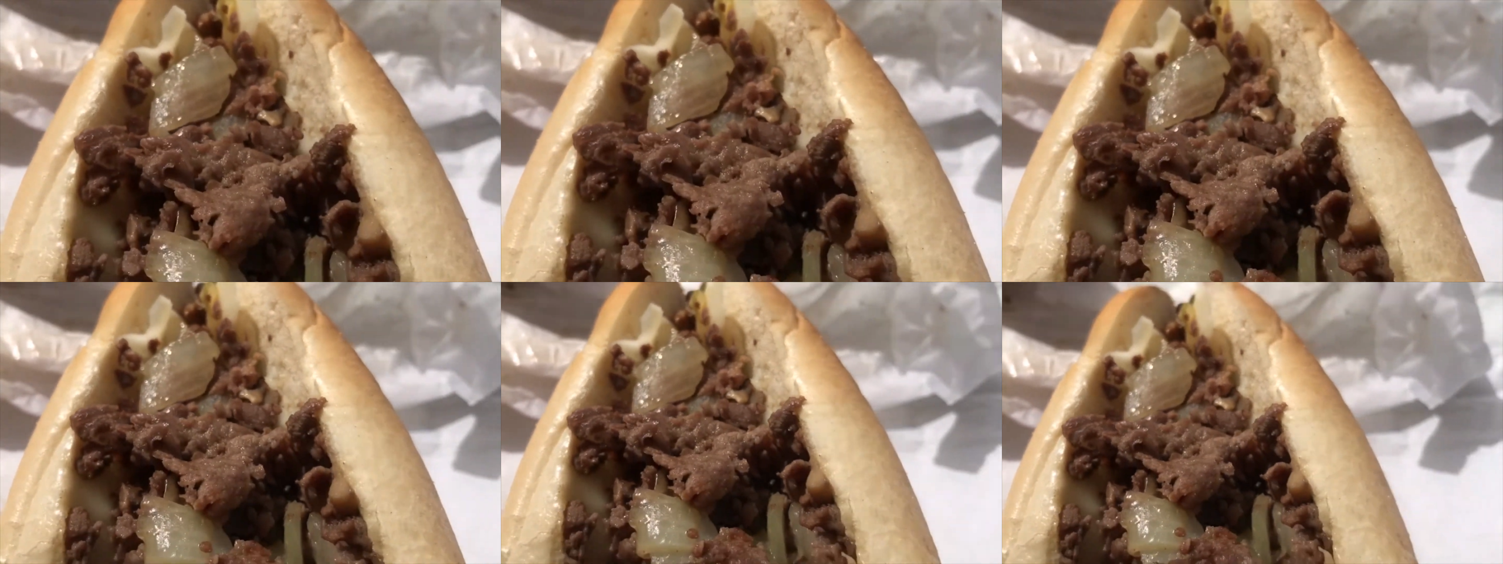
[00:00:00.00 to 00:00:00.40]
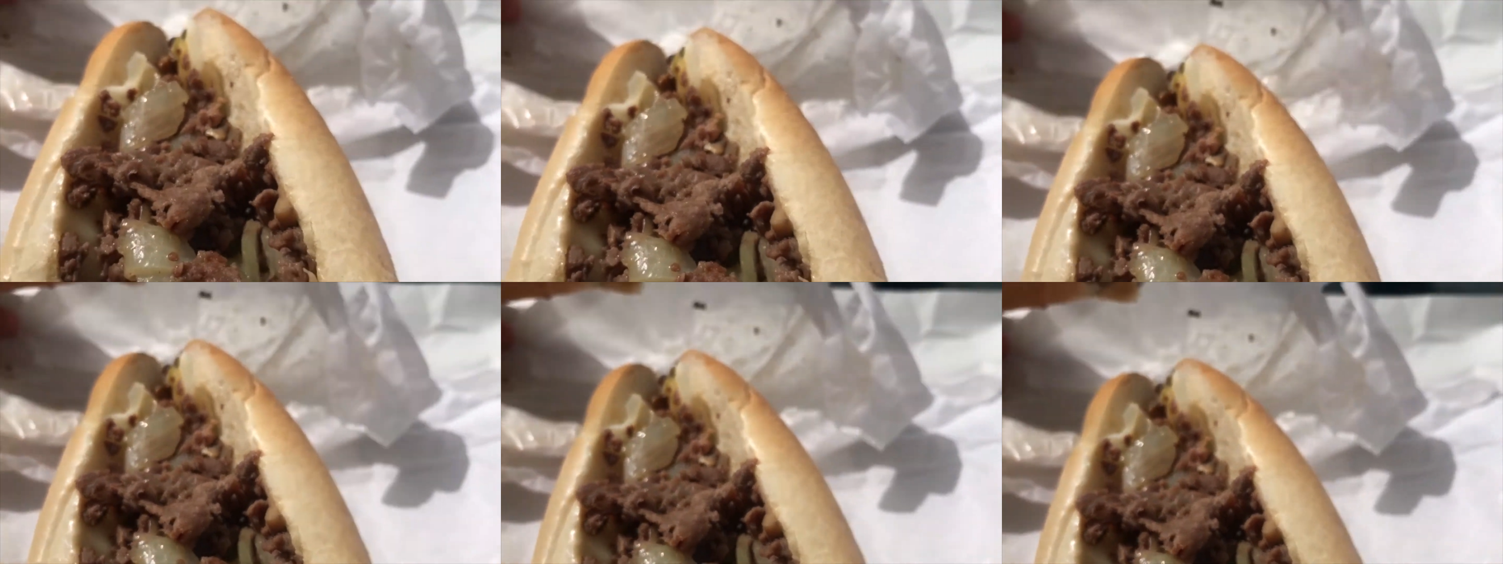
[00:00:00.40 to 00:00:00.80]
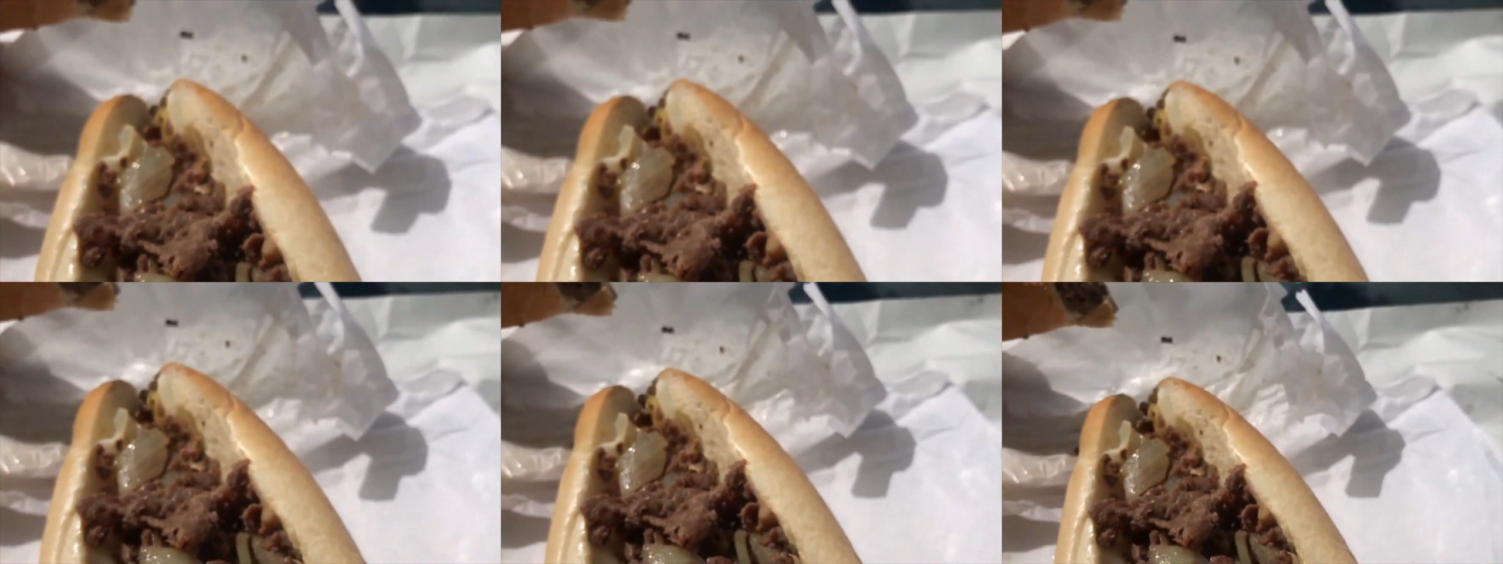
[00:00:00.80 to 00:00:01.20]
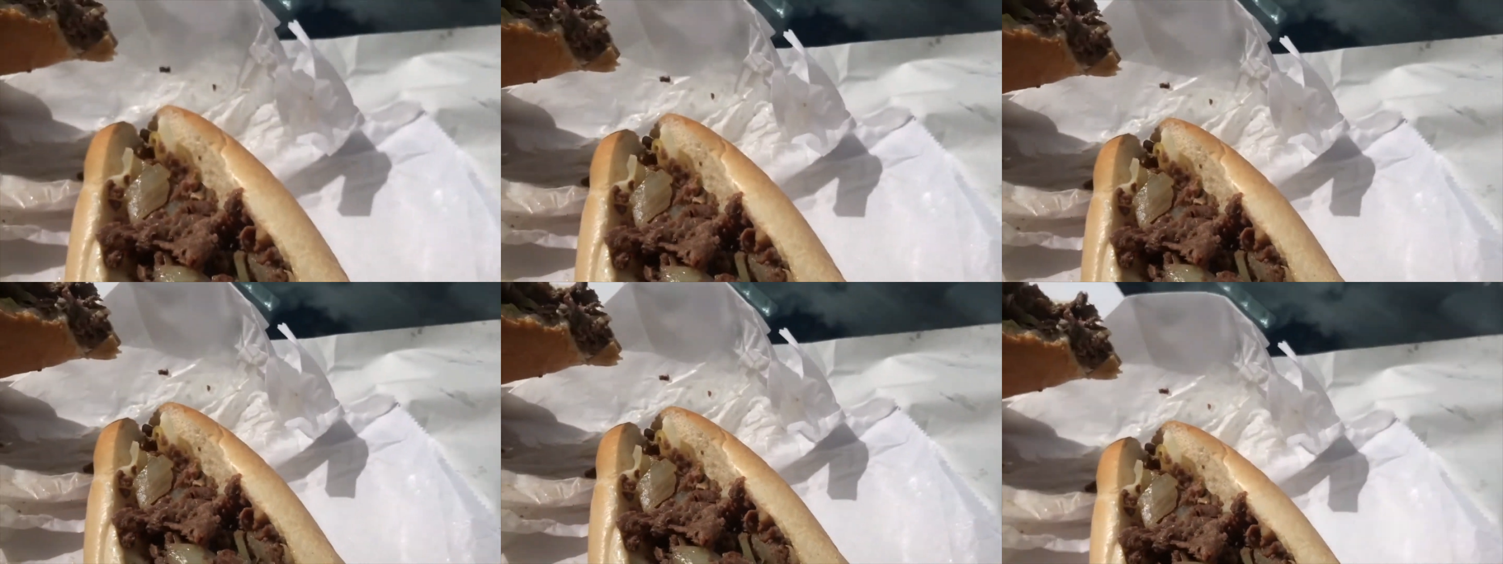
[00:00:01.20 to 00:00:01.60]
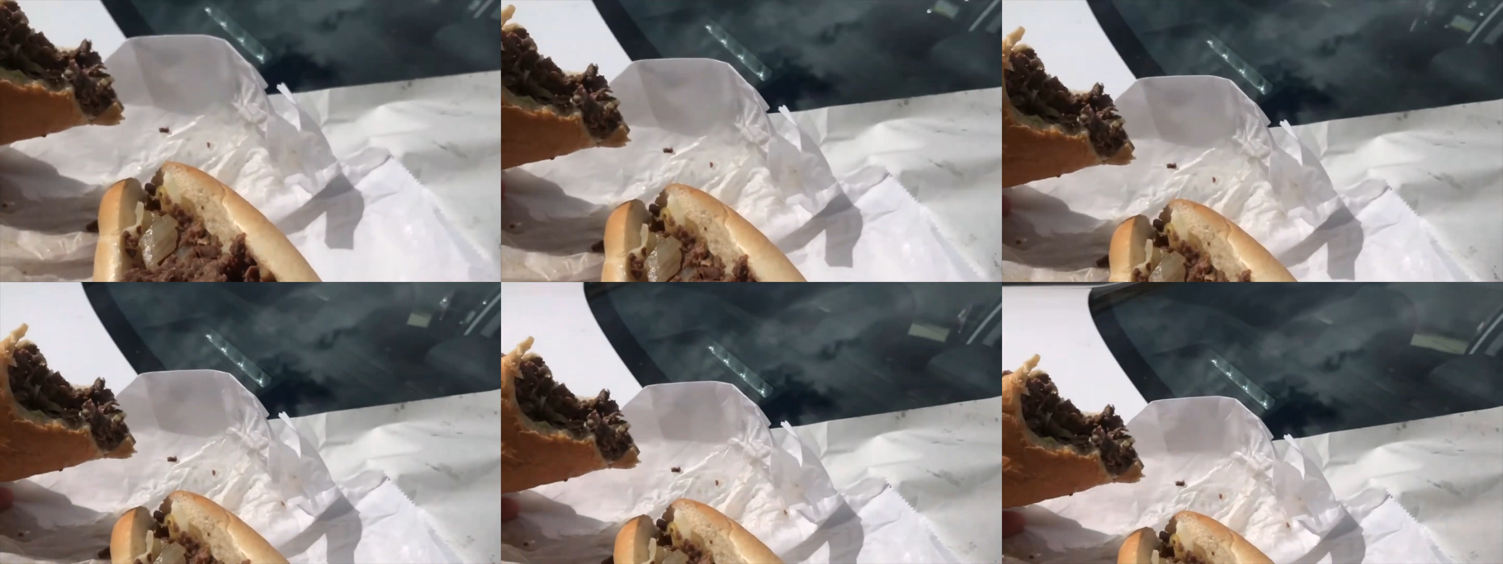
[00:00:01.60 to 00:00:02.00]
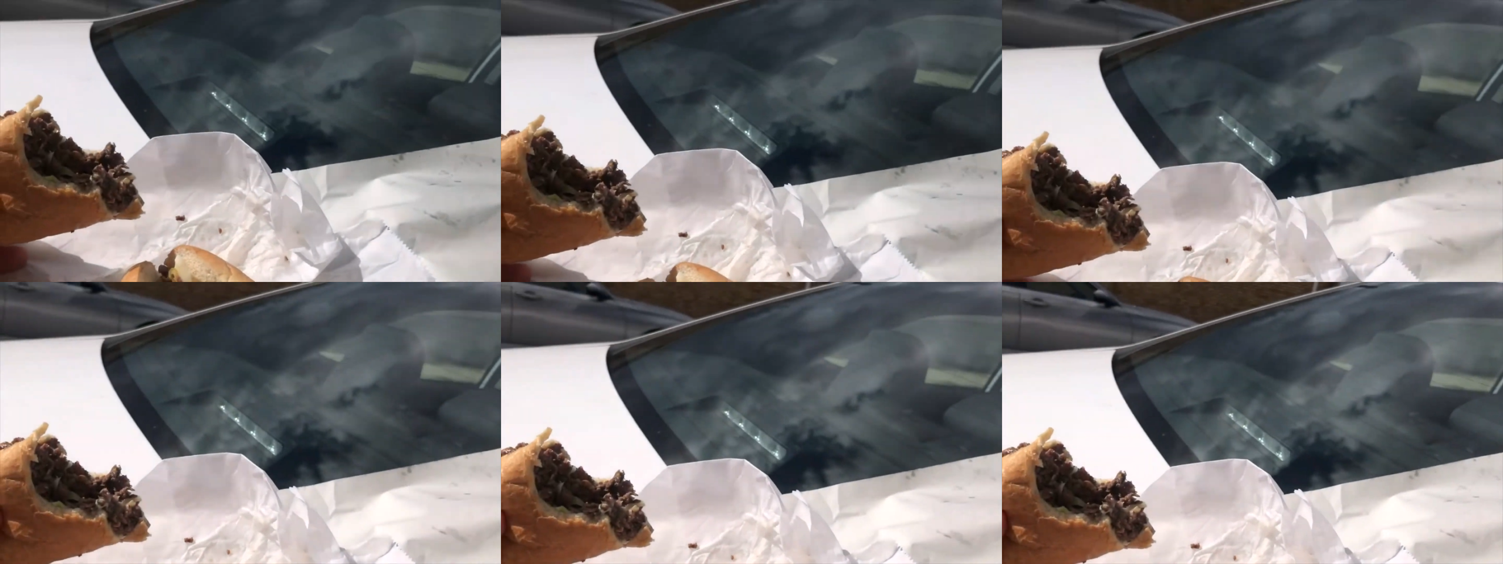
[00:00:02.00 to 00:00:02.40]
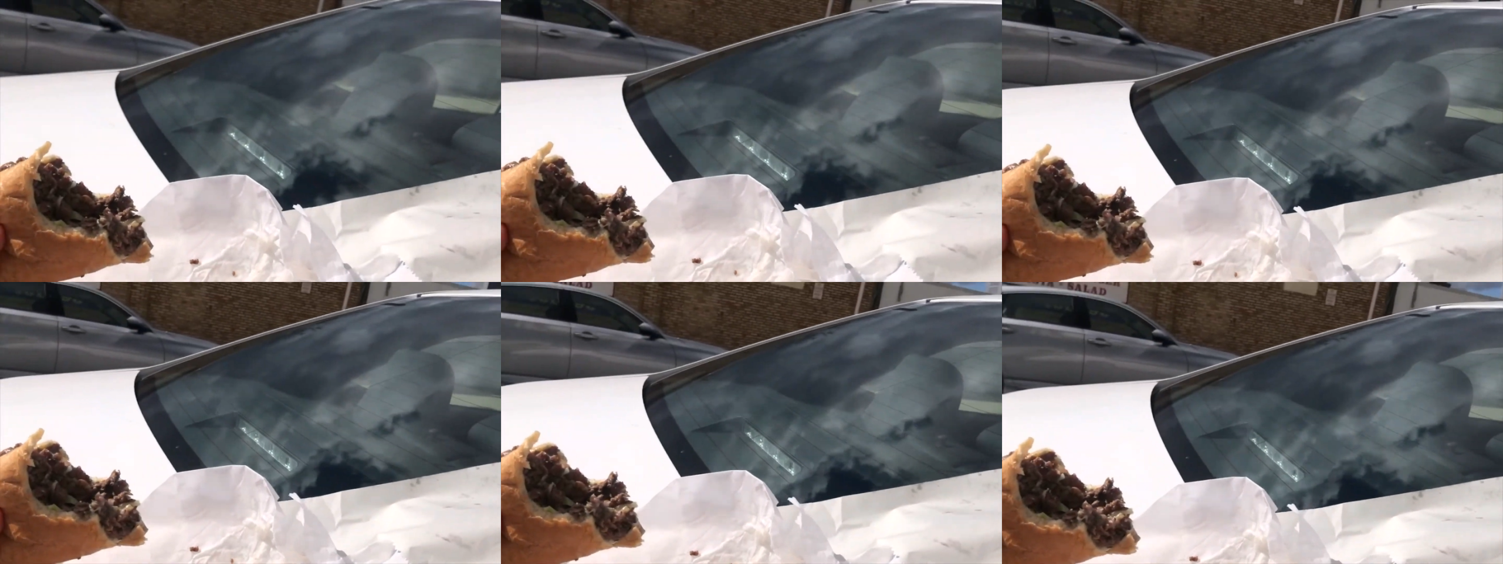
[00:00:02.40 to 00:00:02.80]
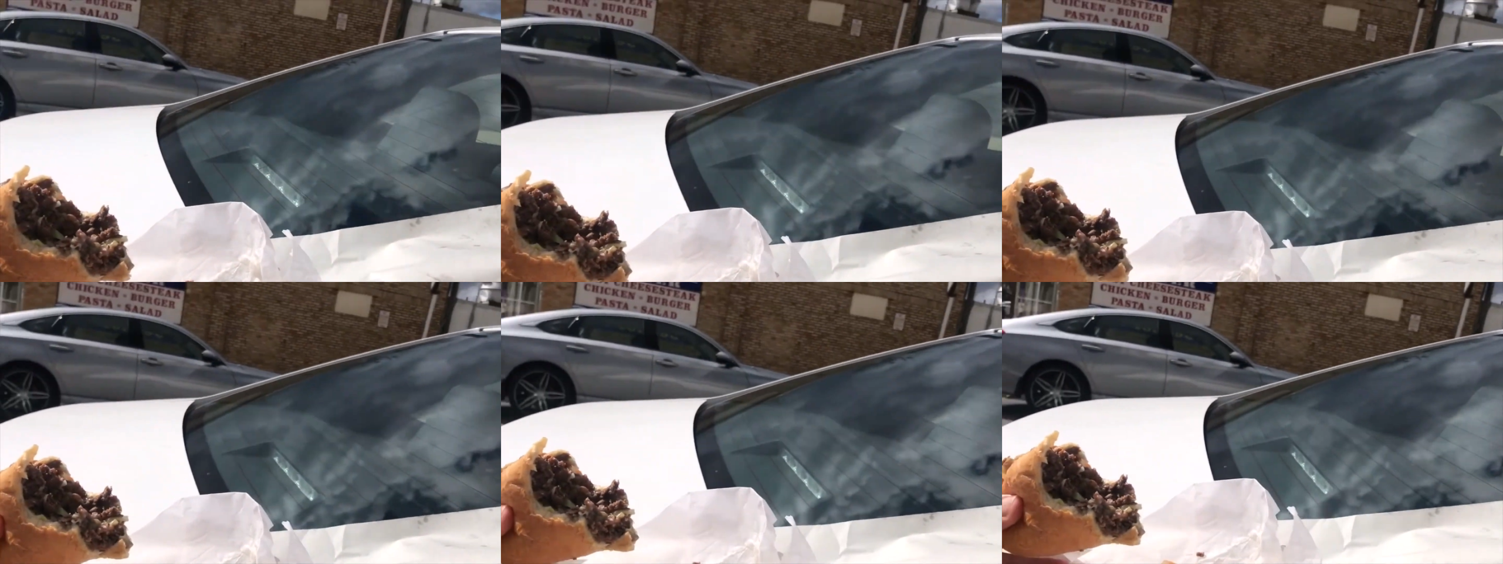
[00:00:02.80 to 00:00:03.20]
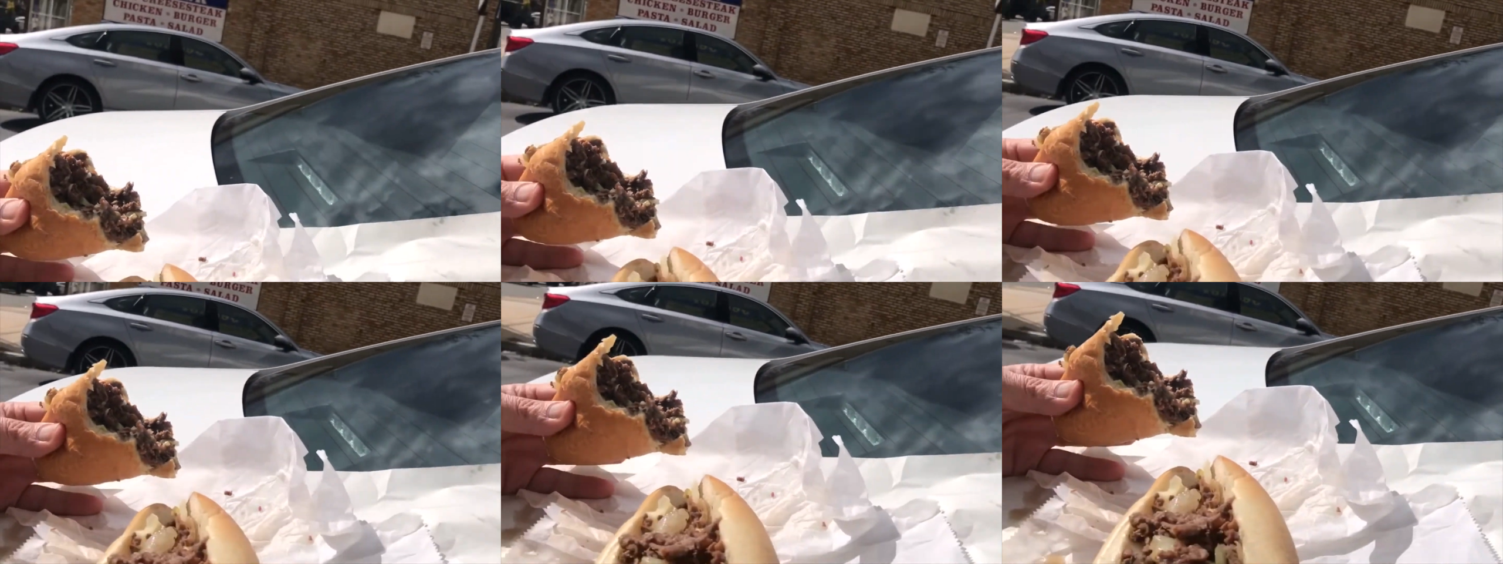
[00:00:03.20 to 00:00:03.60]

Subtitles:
No face is visible, so there are no lips to read.